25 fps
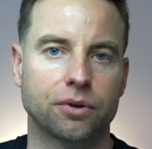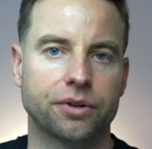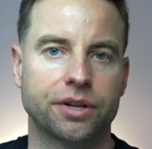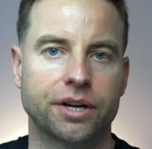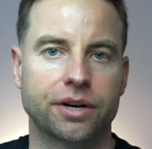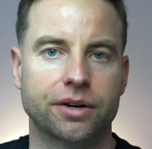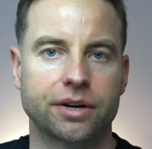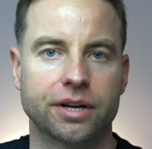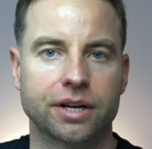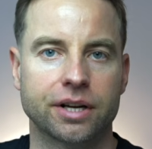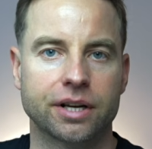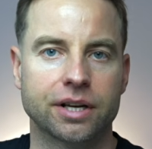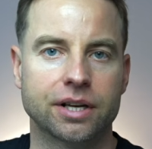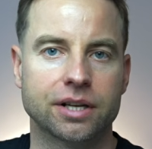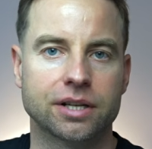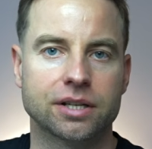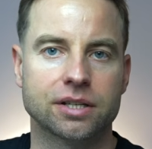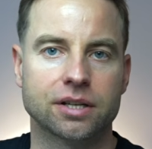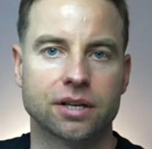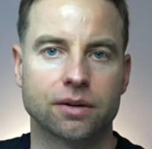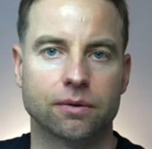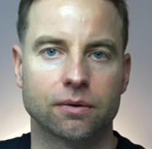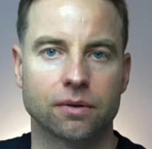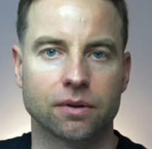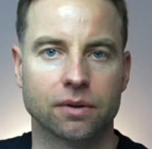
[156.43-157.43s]
there
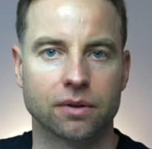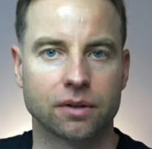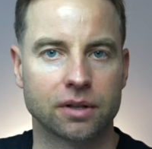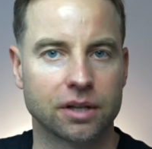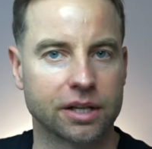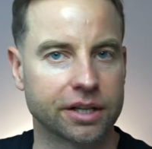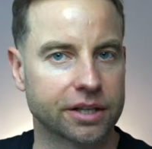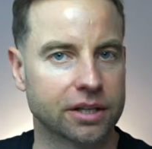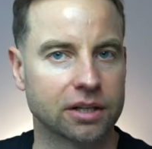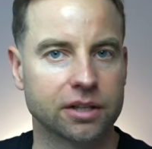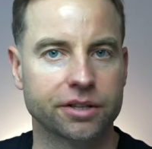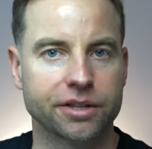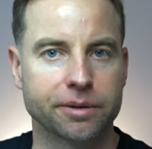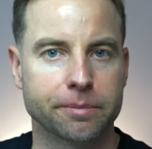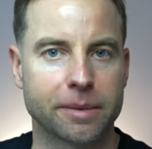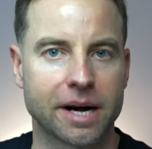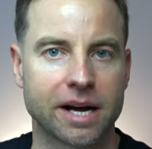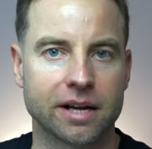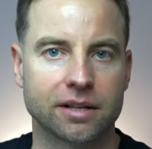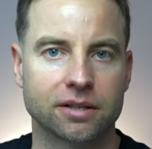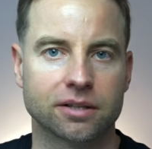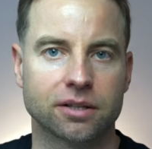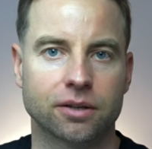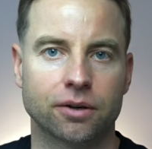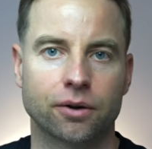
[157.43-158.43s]
is little demand,